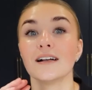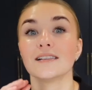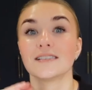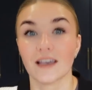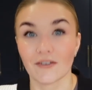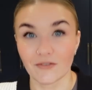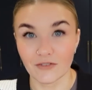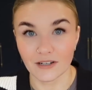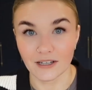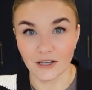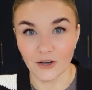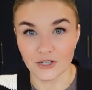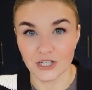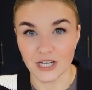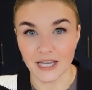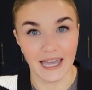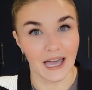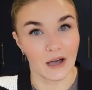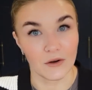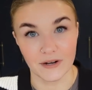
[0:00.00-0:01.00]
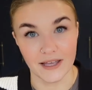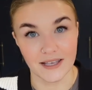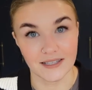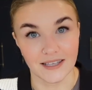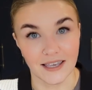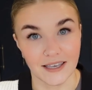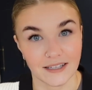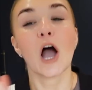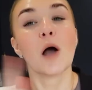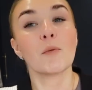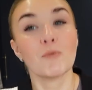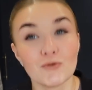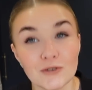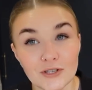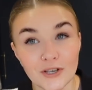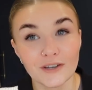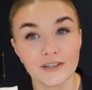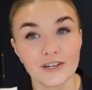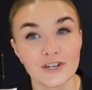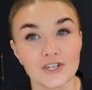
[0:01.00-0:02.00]
Definitely go check it out on Etsy. I'm
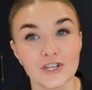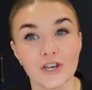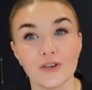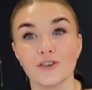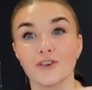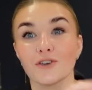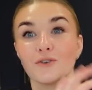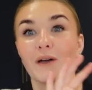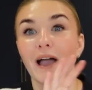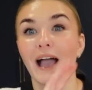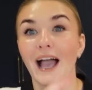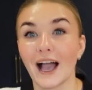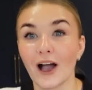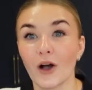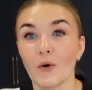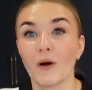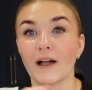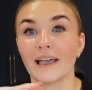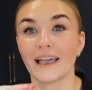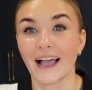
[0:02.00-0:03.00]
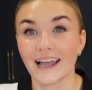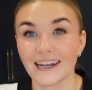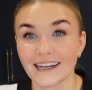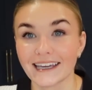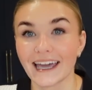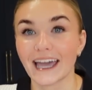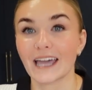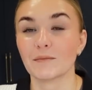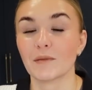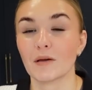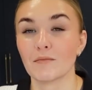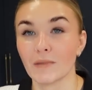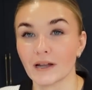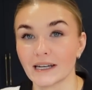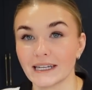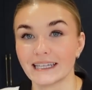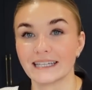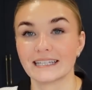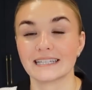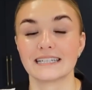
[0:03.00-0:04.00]
also going to show you how I allocate my
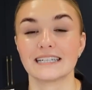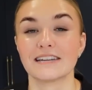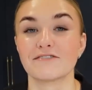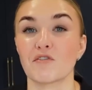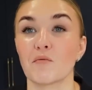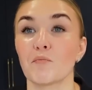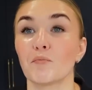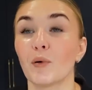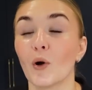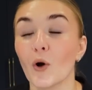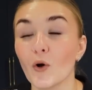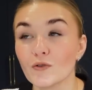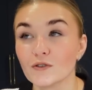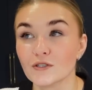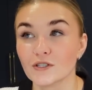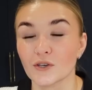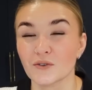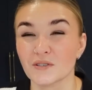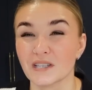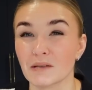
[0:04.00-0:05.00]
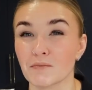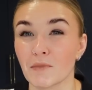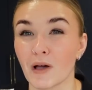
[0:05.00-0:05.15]
money into different pots using